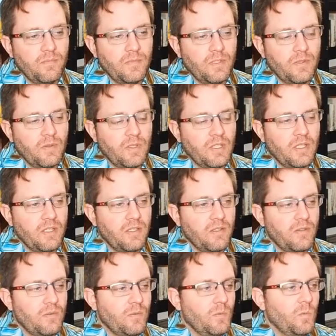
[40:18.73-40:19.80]
you know,
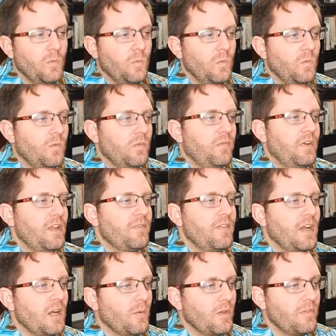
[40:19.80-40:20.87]
fight
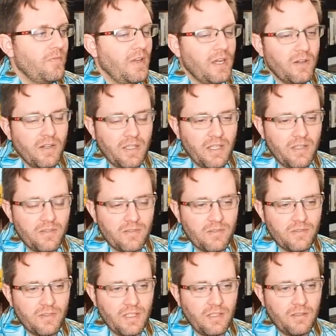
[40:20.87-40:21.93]
fire with fire, I
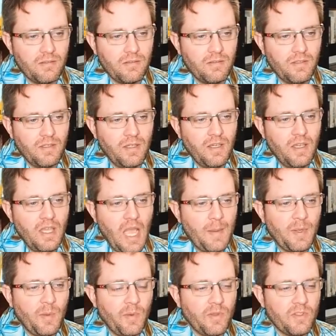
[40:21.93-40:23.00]
guess. Like,
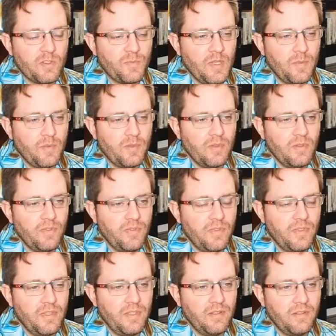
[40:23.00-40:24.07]
I'm not one of those people
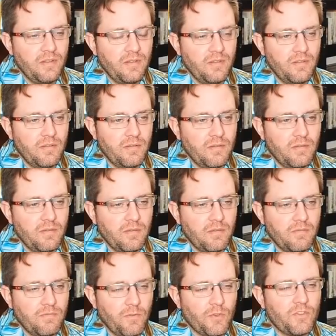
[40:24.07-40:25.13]
that
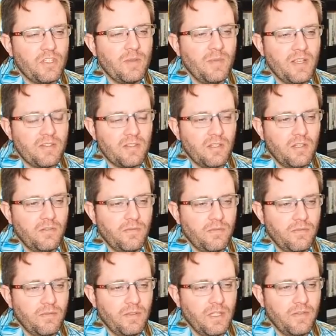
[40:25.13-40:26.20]
foresee
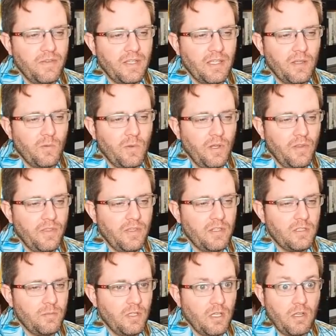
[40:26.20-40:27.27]
myself if I get wealthy
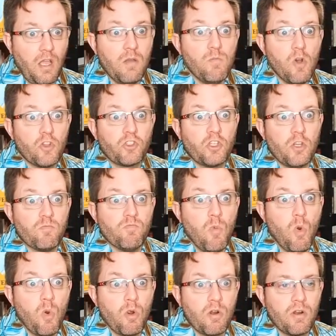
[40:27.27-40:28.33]
to be like, I must get
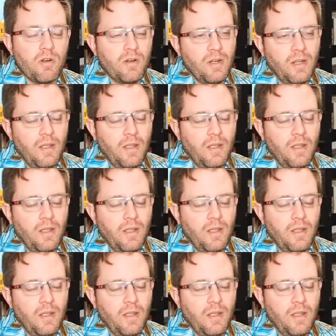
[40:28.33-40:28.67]
more.